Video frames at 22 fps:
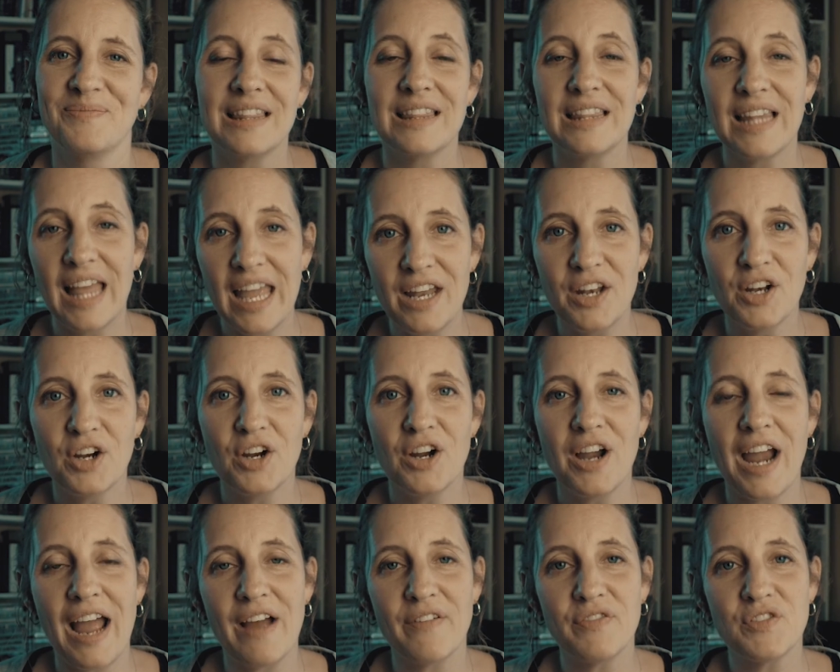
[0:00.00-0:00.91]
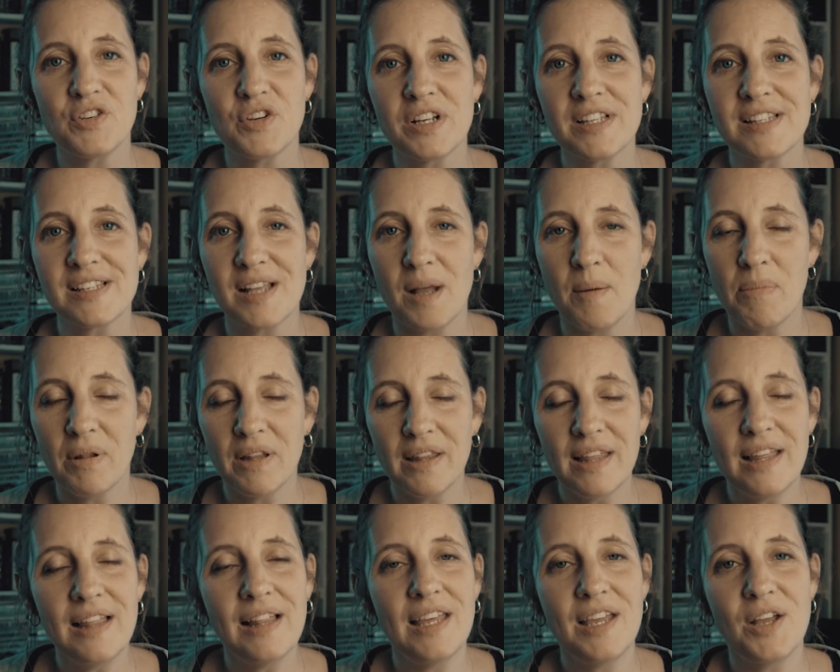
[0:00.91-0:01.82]
Later, after it's
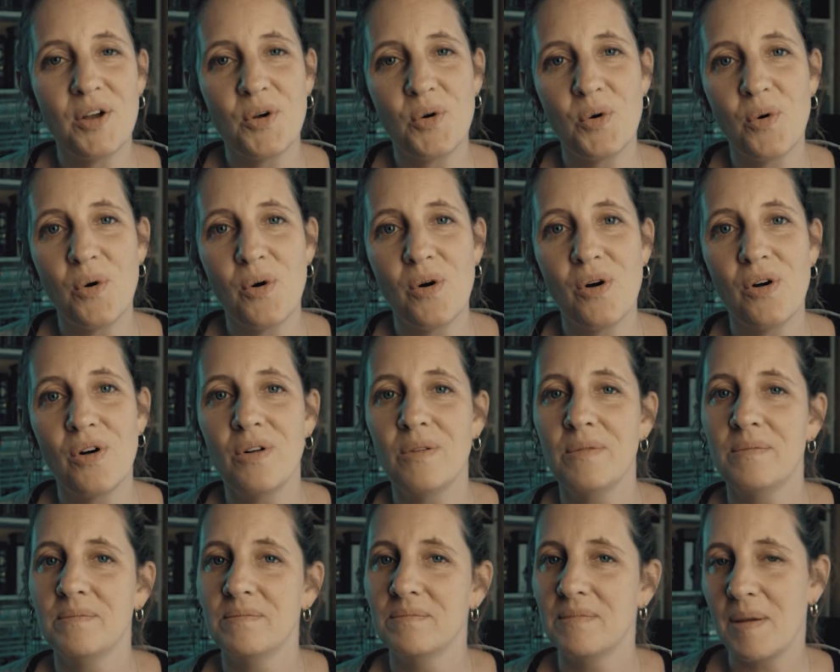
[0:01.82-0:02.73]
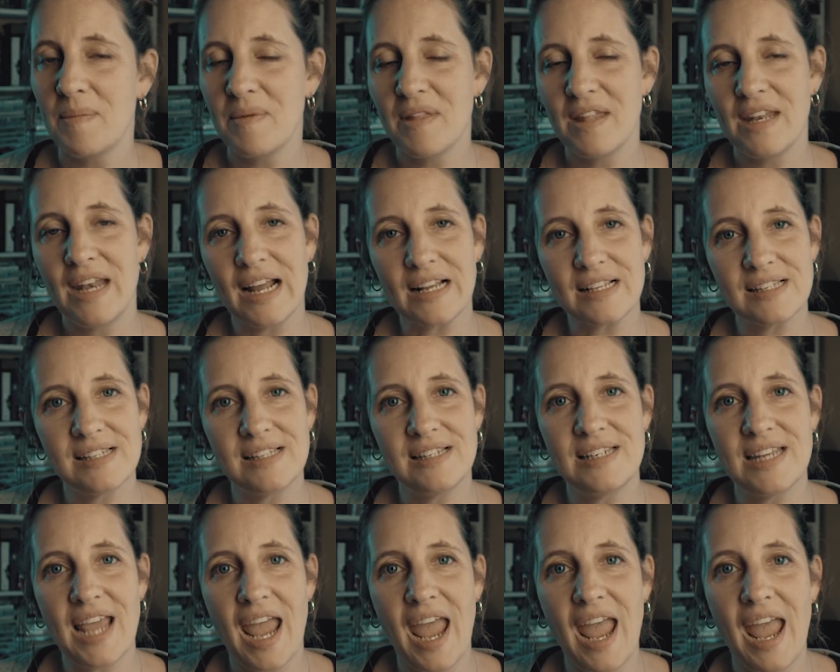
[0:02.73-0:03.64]
completely cool, maybe the next
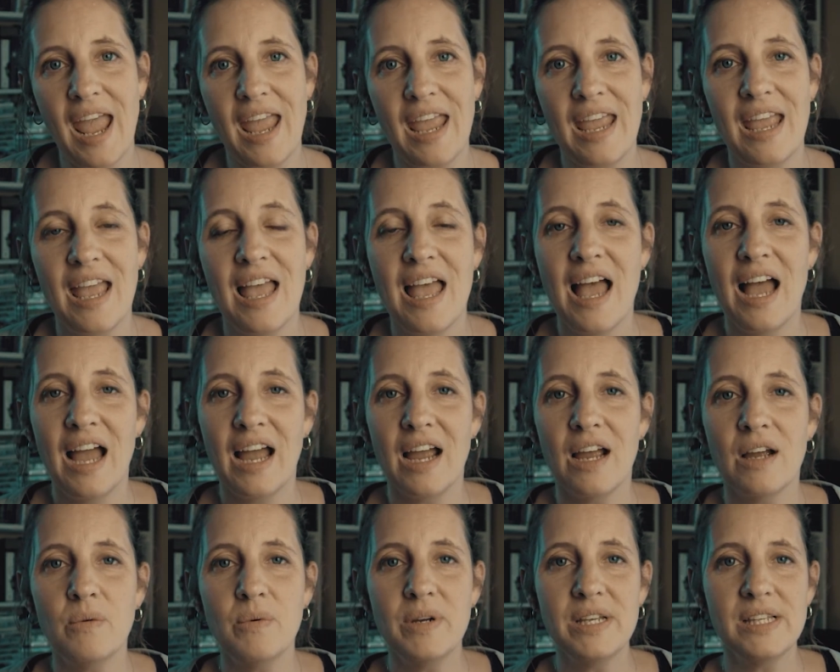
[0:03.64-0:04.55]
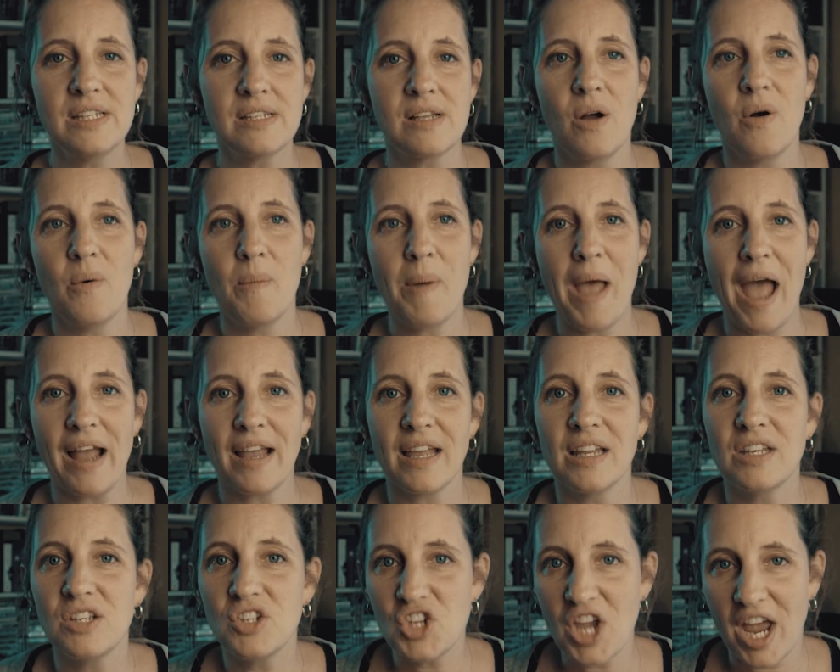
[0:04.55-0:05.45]
day, I always go back
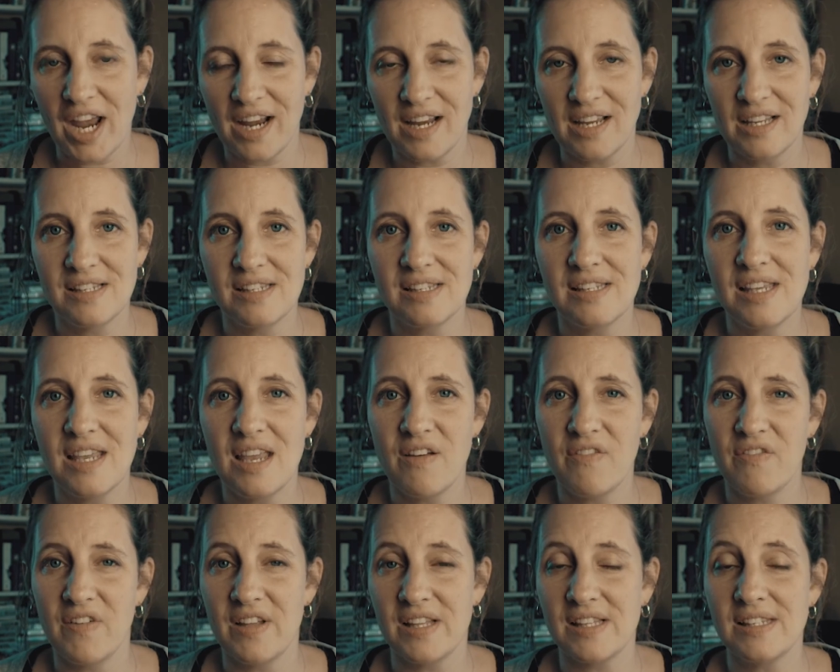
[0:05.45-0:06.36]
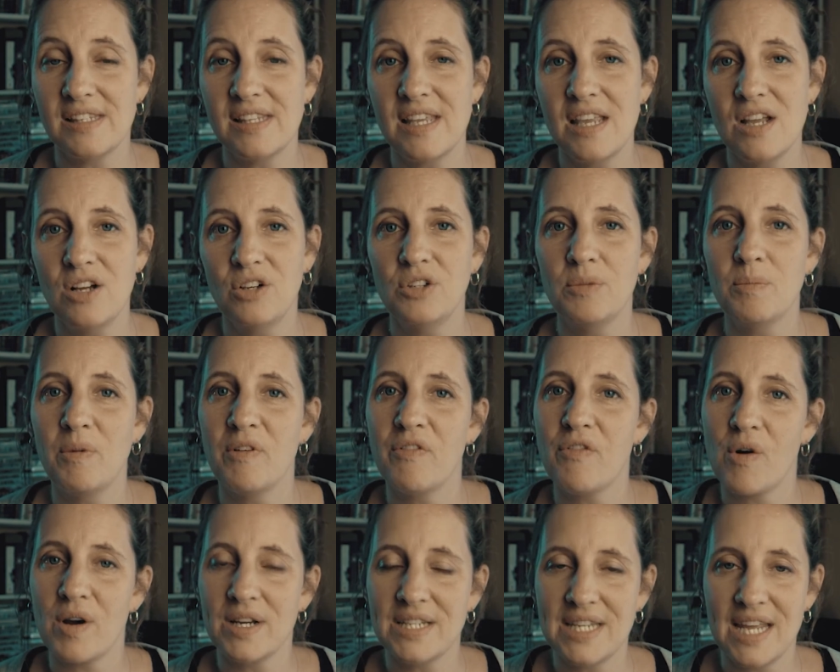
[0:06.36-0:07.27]
and check and see if it's sealed
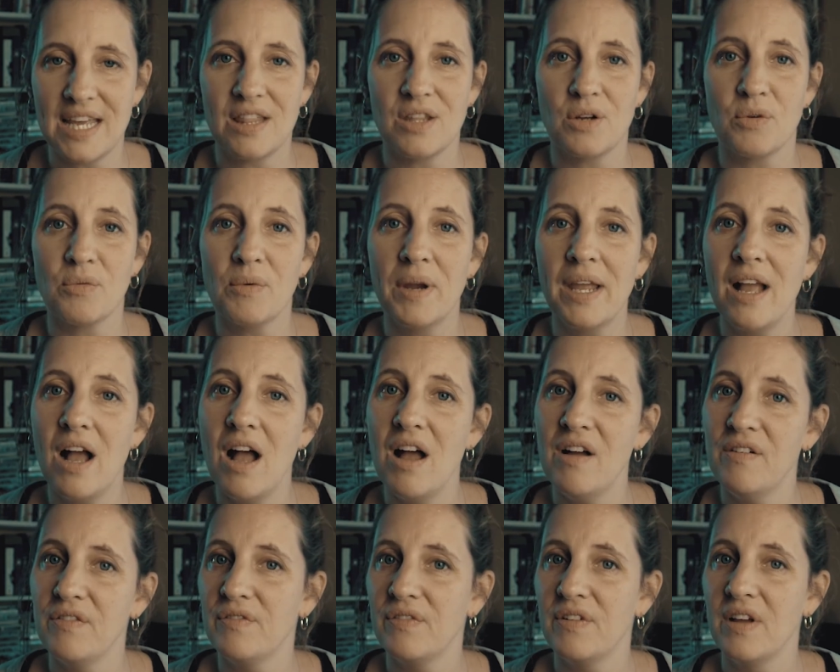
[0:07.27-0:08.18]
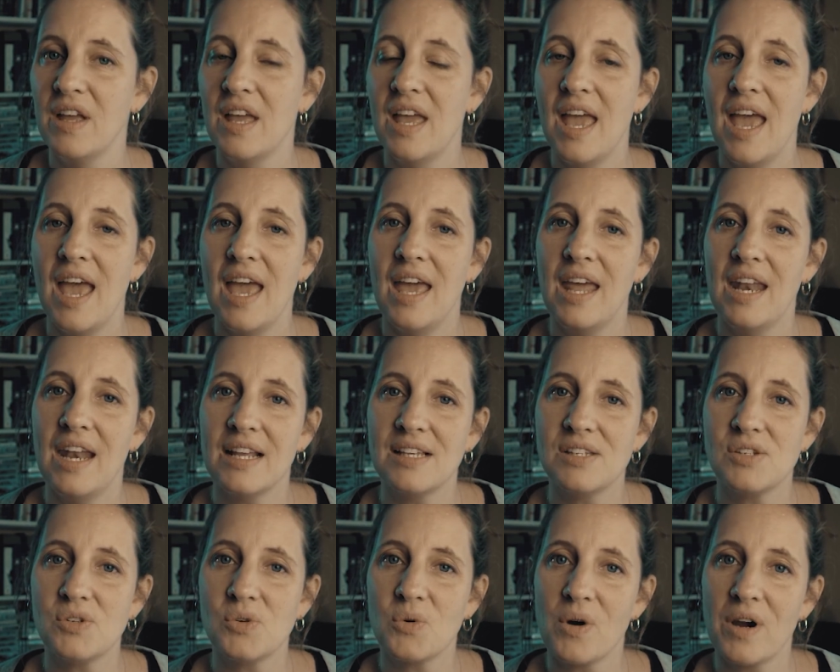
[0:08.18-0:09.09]
before I take the ring off, and I
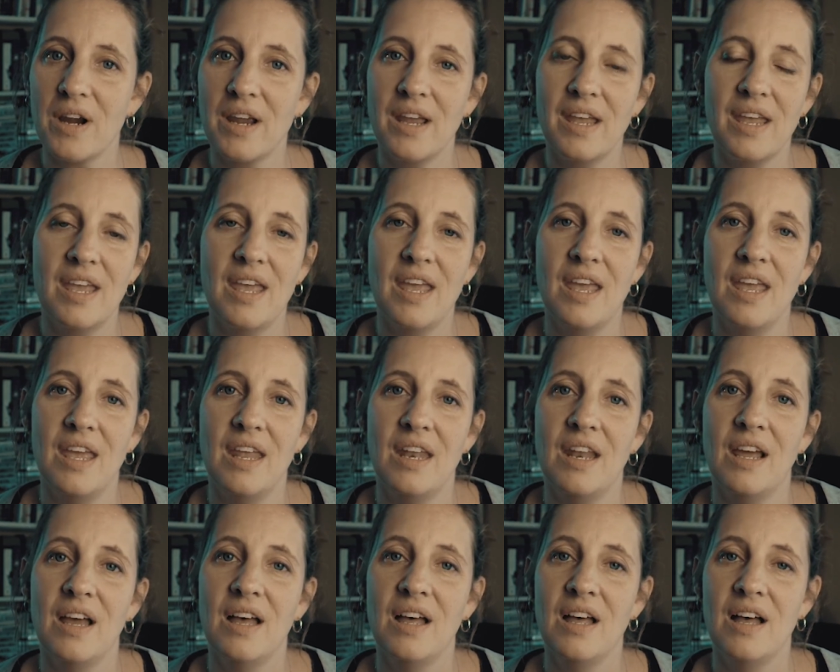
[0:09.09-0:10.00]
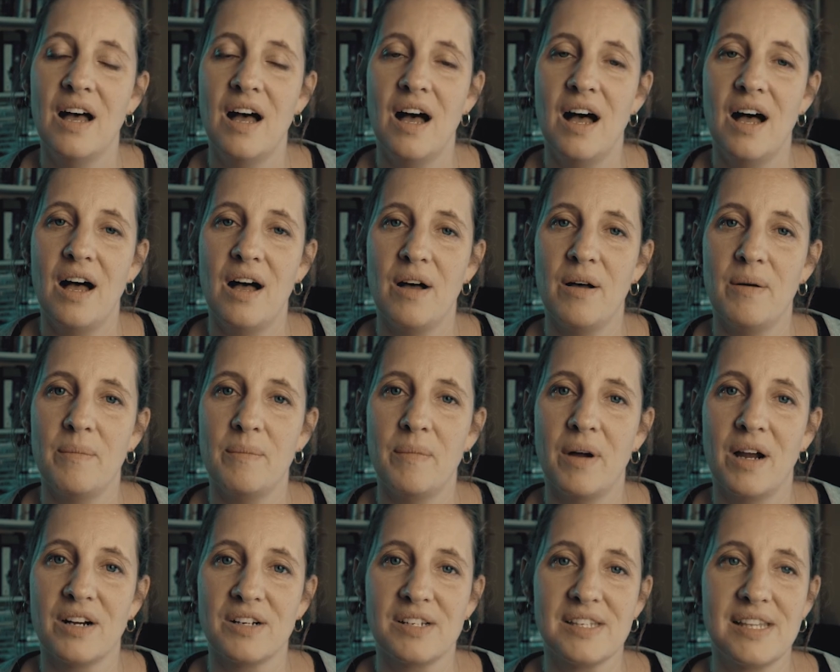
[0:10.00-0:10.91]
store it in
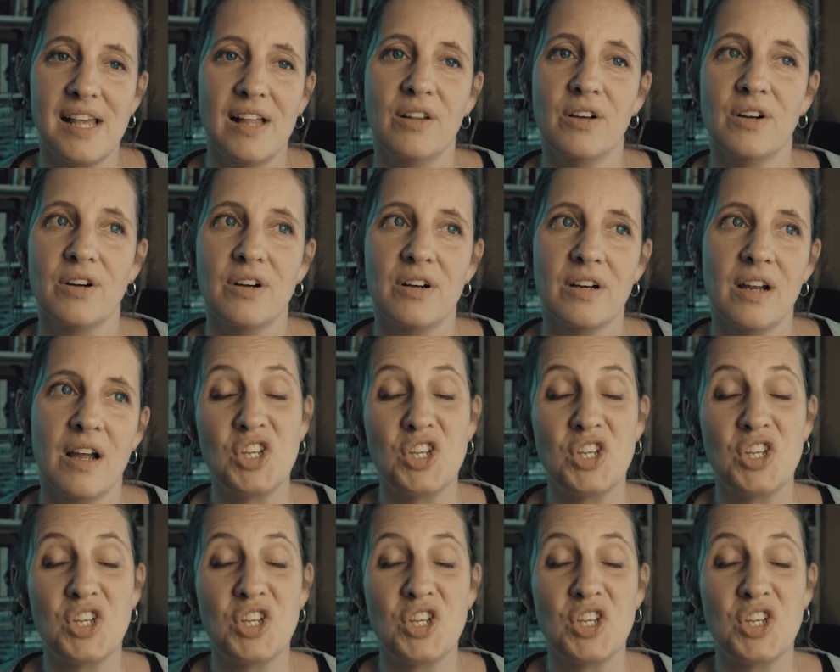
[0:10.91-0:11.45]
our cellar.